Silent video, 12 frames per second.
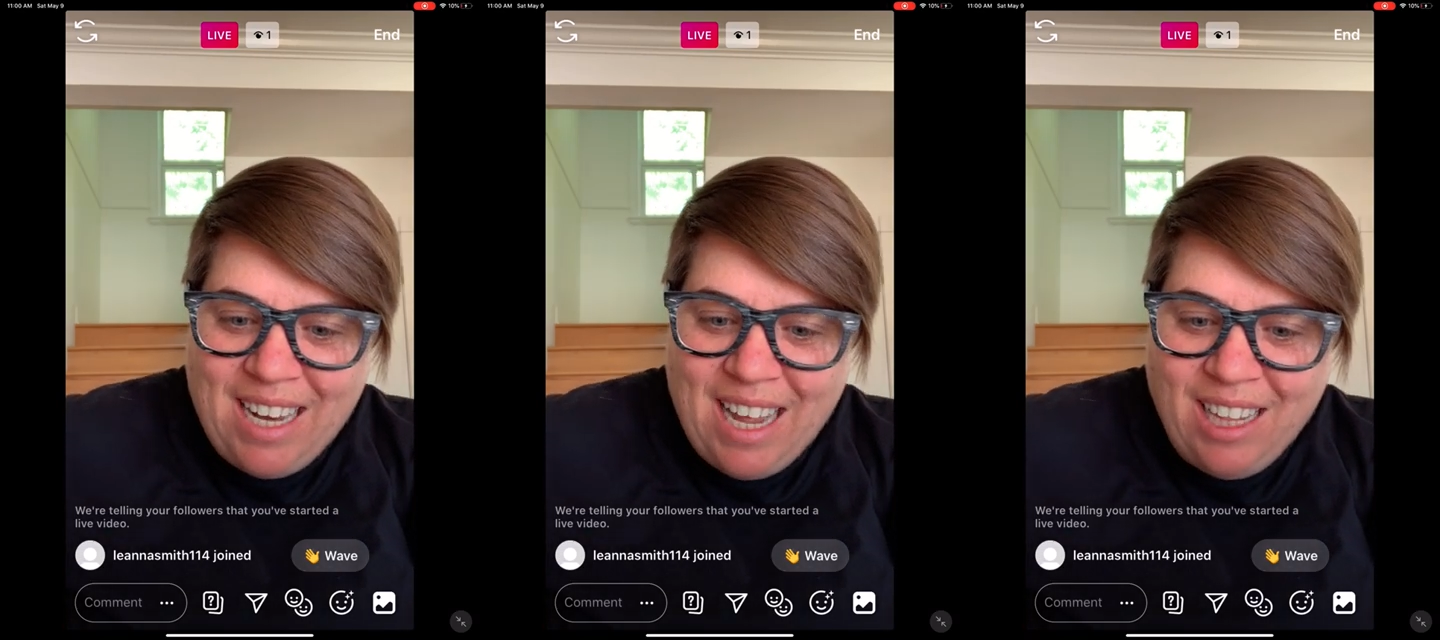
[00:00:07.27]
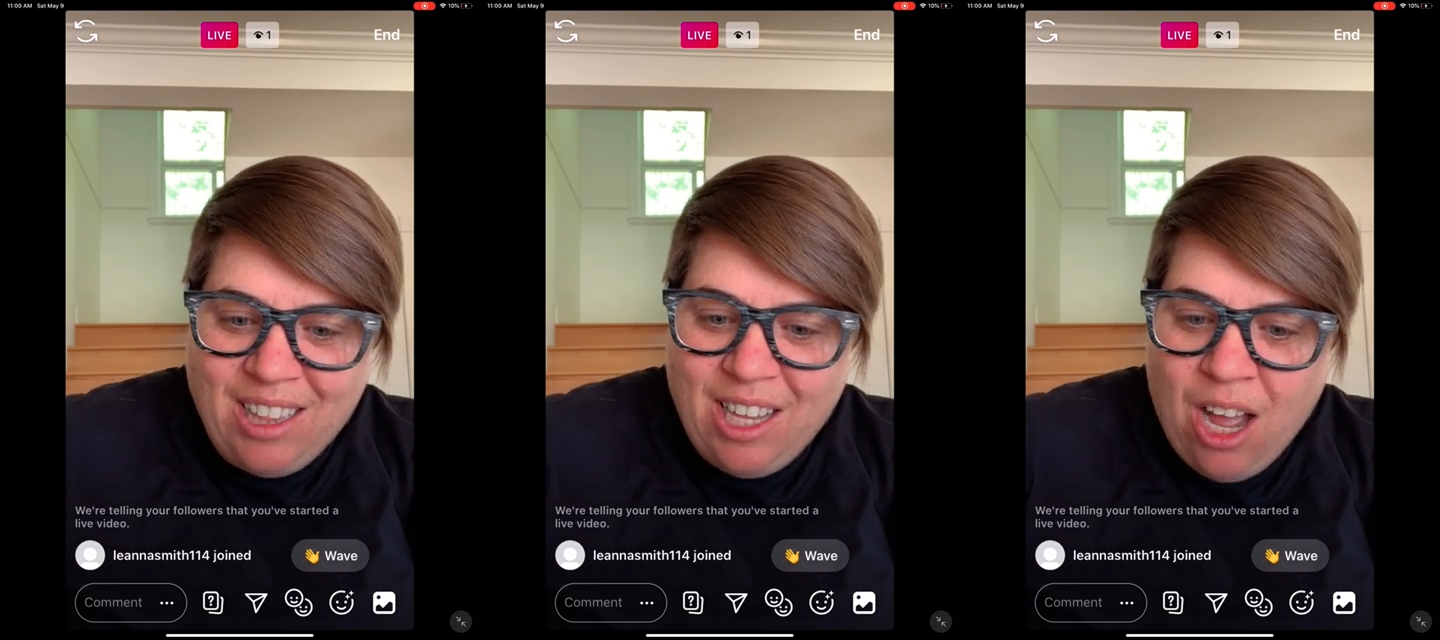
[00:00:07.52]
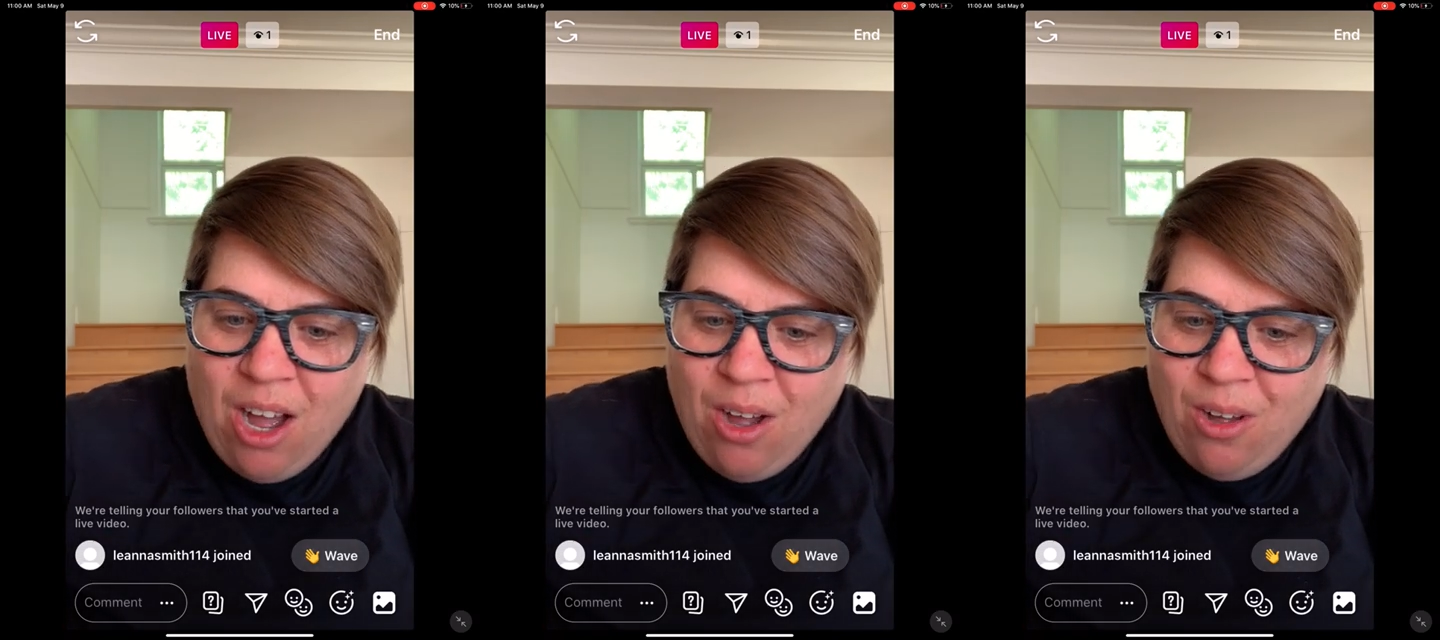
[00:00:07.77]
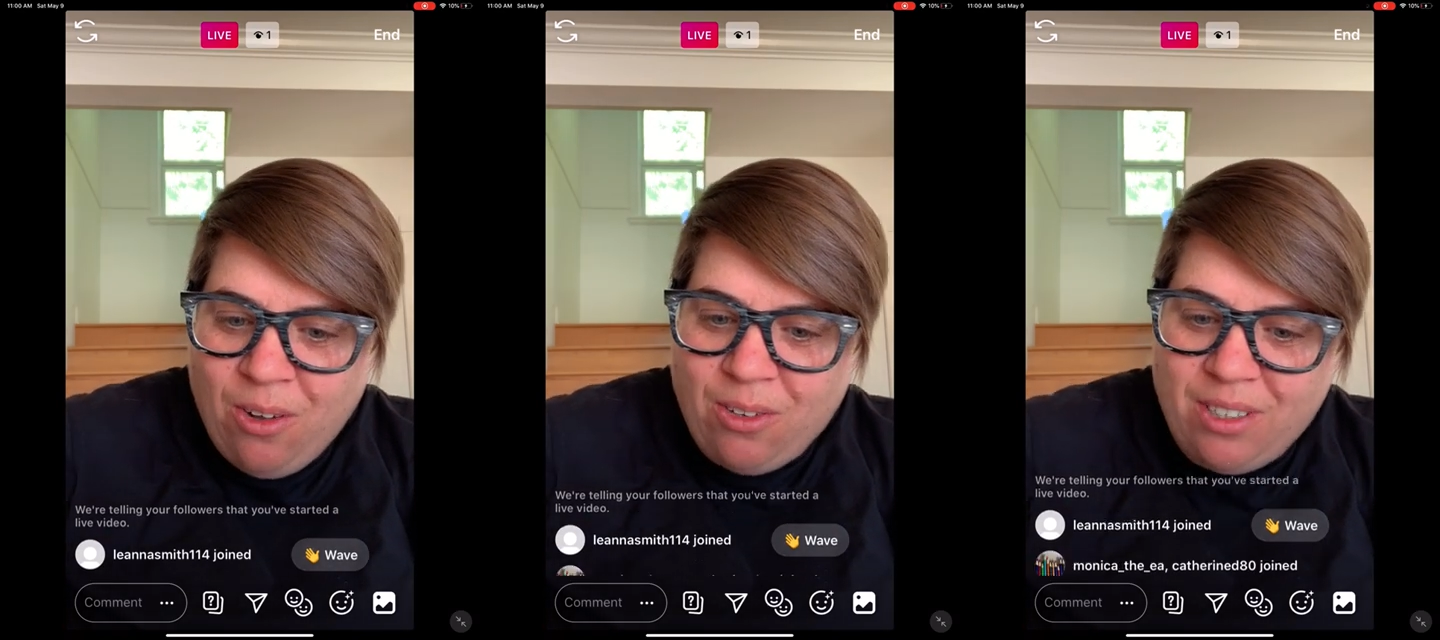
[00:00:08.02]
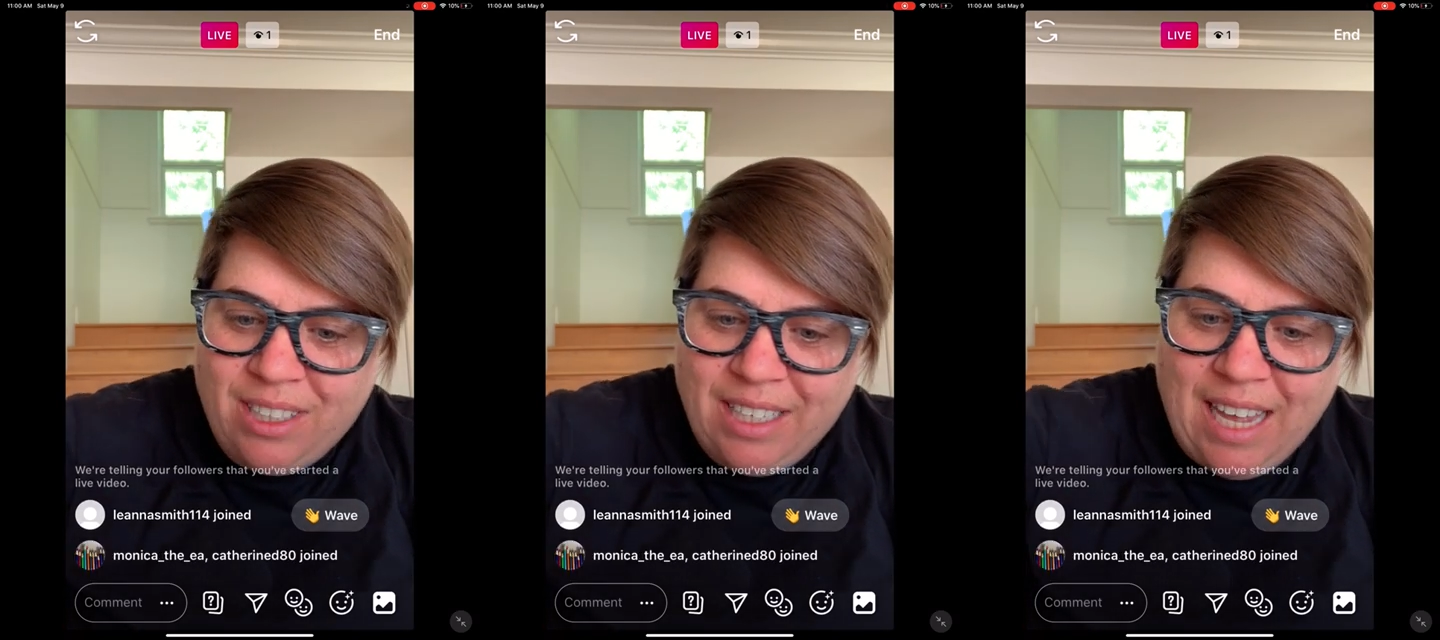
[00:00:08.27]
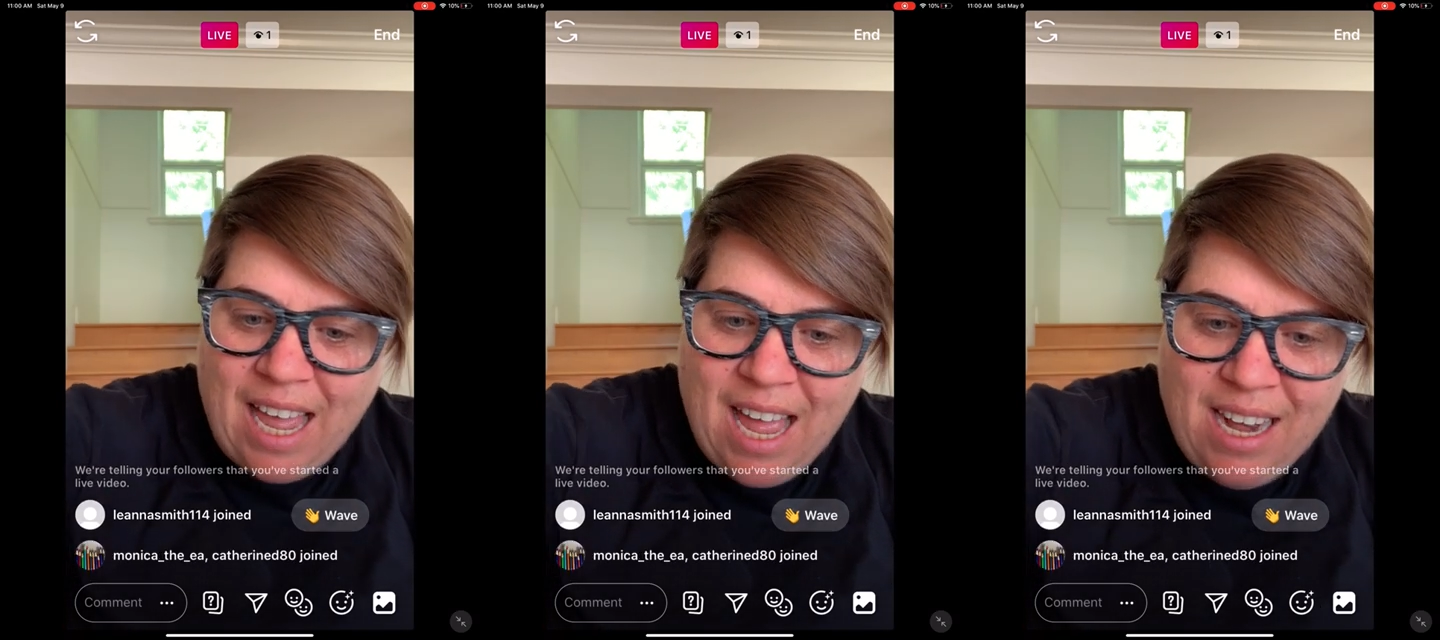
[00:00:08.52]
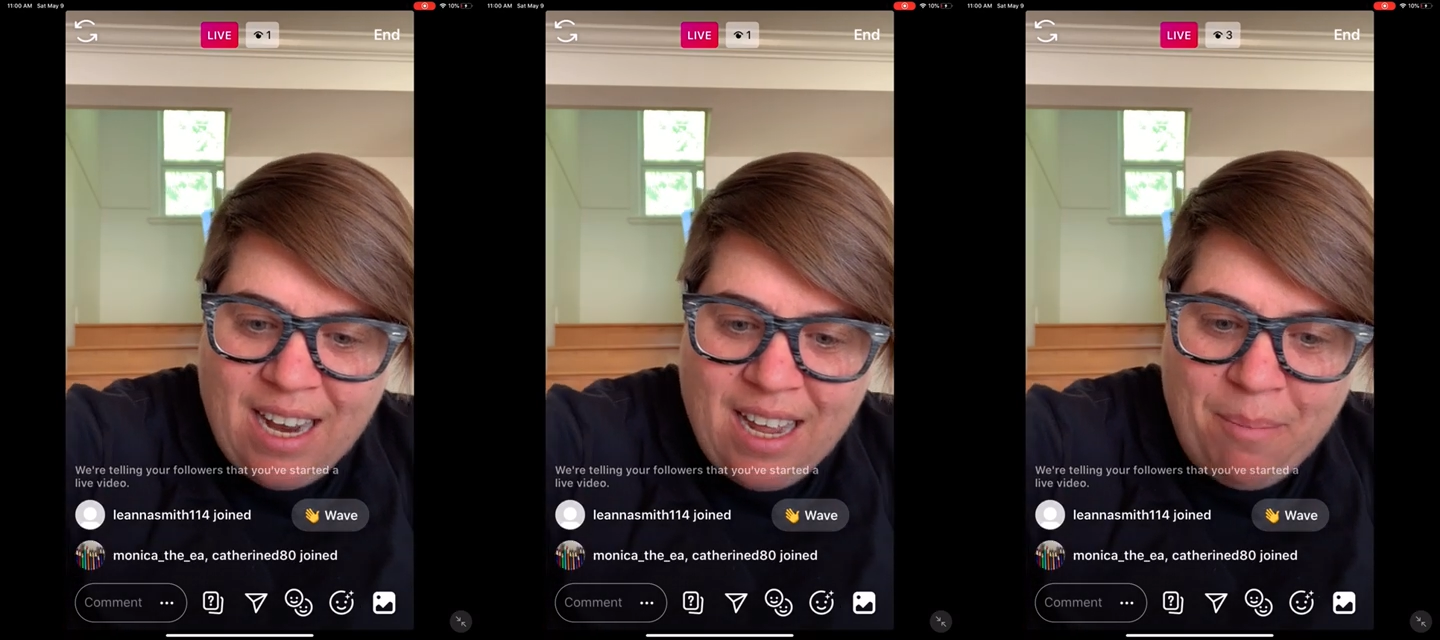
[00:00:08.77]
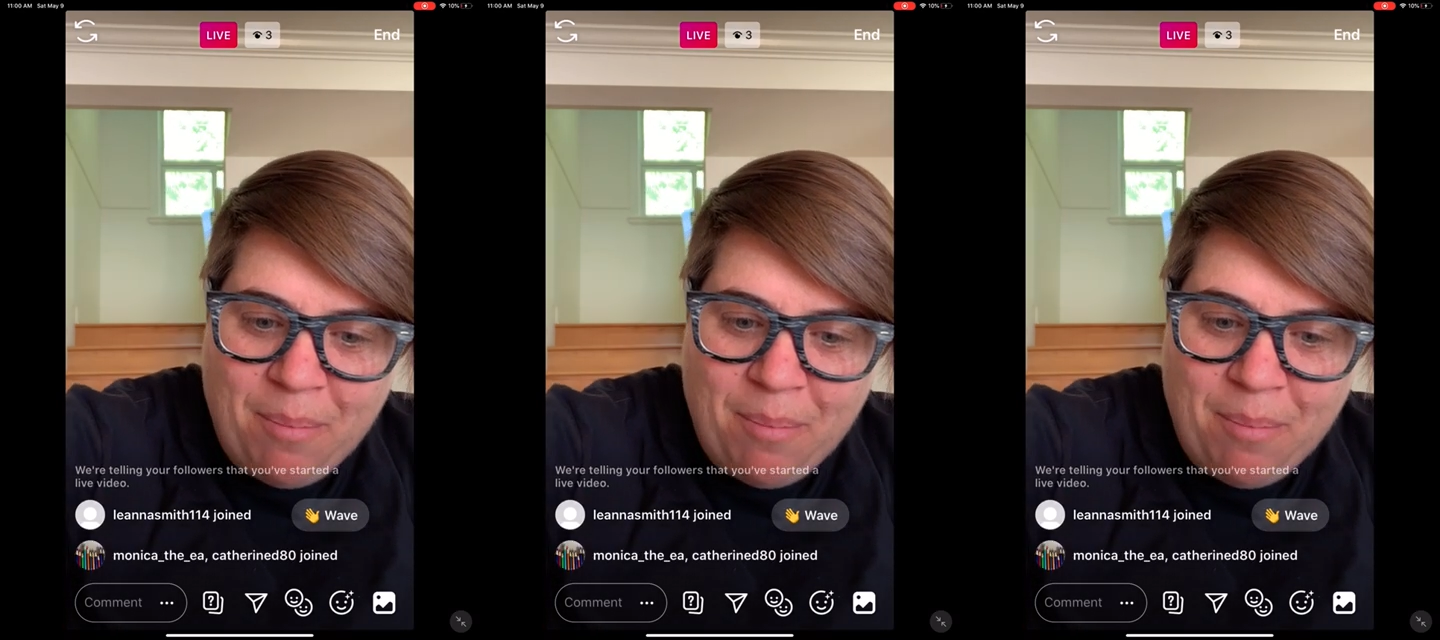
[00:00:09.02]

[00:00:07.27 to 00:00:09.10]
Hello, Leanna,